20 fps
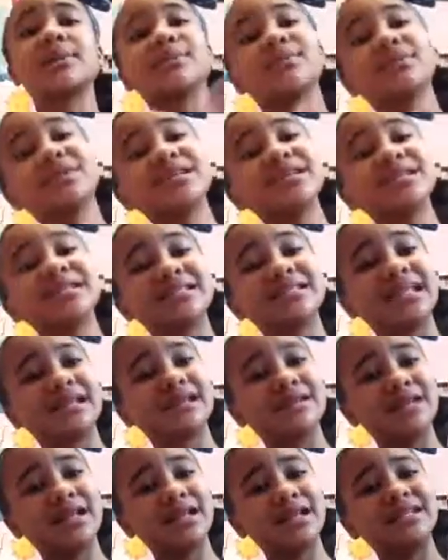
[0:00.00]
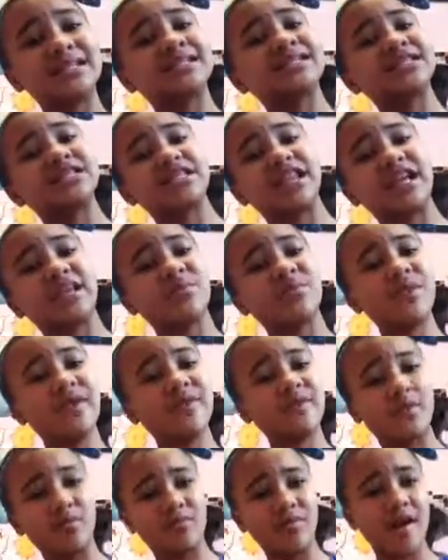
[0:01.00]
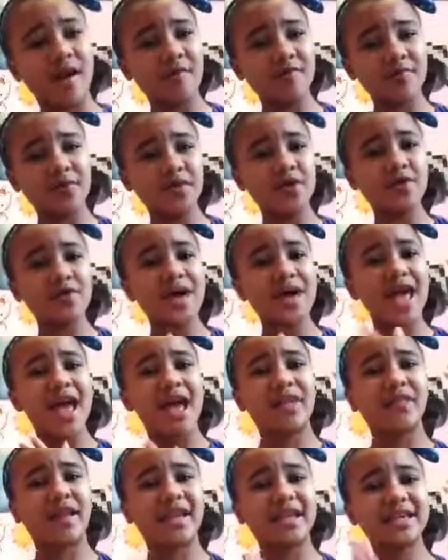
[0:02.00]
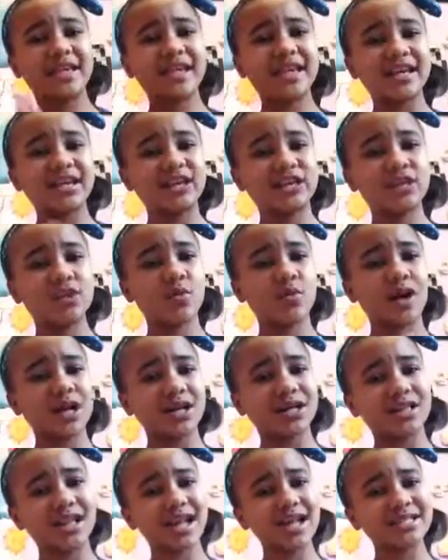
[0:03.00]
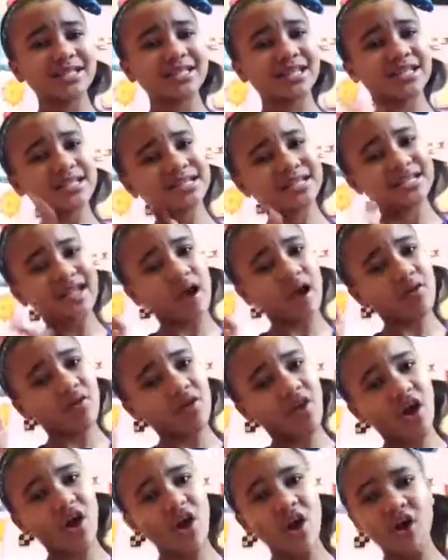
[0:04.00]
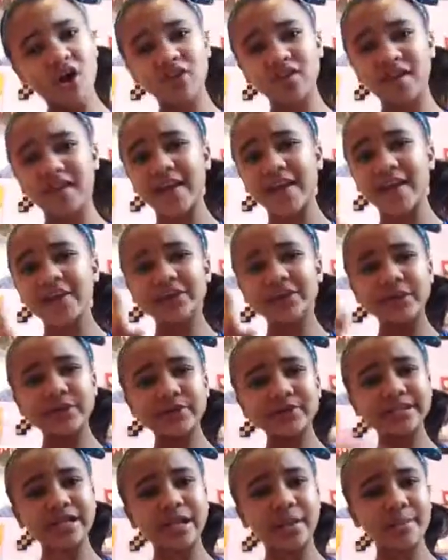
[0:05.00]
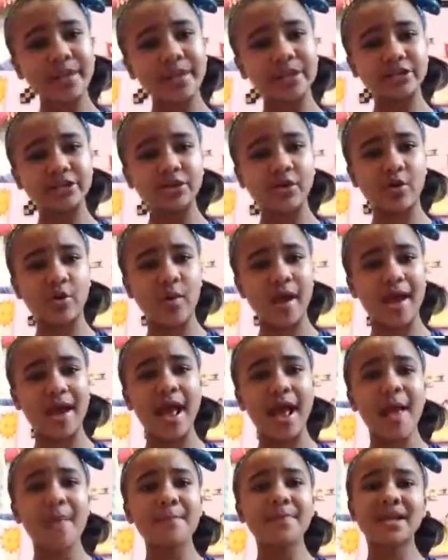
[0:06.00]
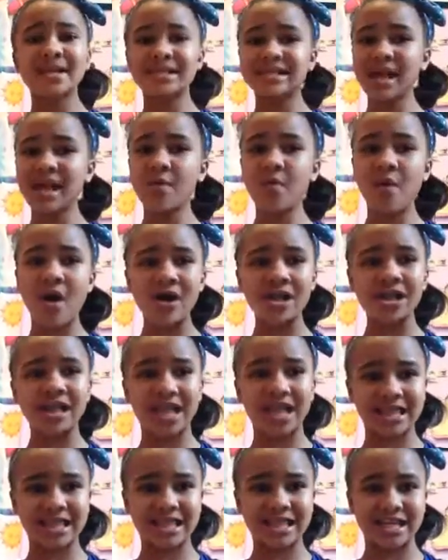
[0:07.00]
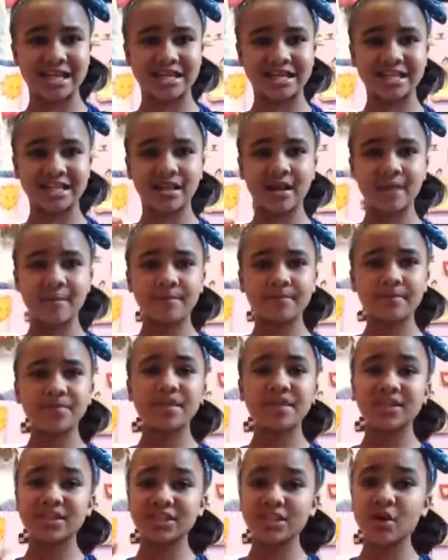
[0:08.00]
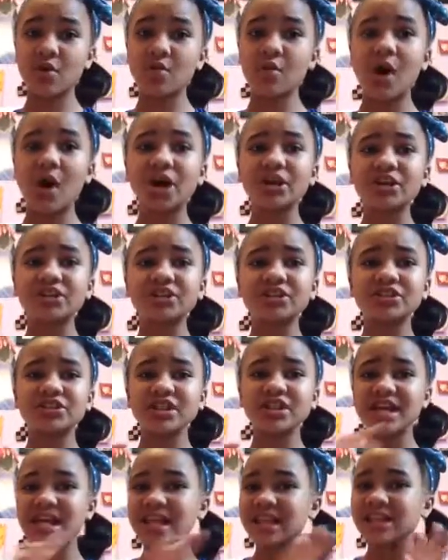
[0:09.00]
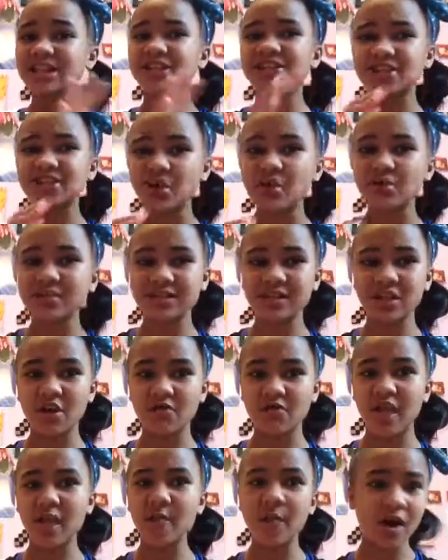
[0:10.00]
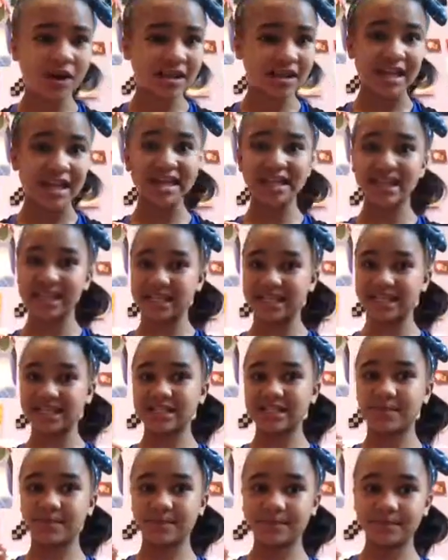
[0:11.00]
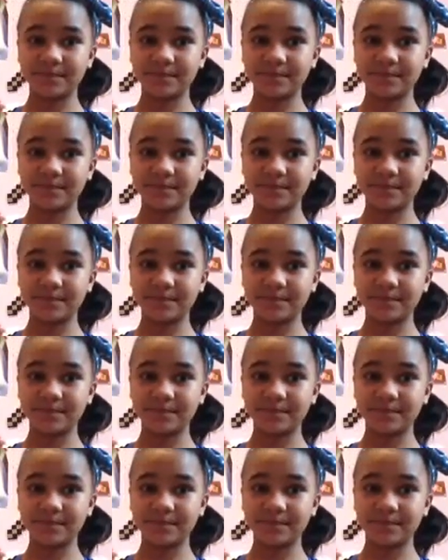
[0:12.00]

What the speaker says: please let us just weave around you and get to our class that's down the hall 2 centimeters away, because they walk like this. The slow walkers, they're so slow. They walk like this.